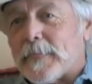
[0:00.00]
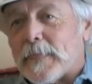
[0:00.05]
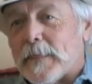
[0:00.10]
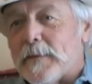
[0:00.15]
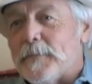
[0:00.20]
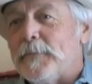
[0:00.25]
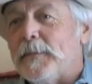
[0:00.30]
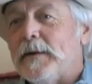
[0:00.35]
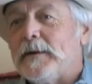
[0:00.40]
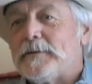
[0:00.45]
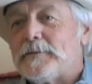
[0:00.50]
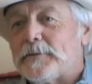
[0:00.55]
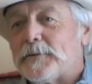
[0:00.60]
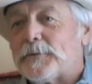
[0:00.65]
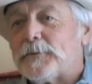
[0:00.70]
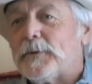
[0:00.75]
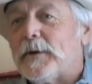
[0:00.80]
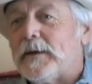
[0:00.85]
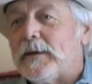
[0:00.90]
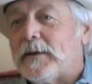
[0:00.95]
It makes you
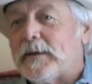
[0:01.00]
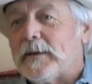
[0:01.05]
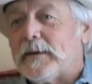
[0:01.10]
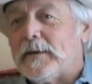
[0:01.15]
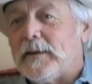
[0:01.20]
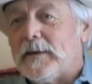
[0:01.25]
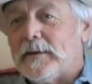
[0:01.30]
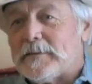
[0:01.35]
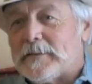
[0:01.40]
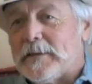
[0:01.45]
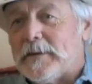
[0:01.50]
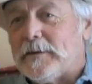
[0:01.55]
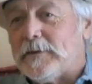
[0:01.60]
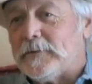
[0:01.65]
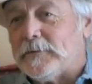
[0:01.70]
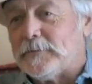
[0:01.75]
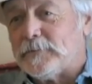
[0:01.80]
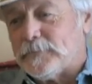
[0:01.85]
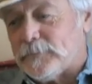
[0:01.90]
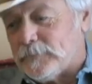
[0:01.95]
recognize
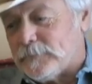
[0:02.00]
how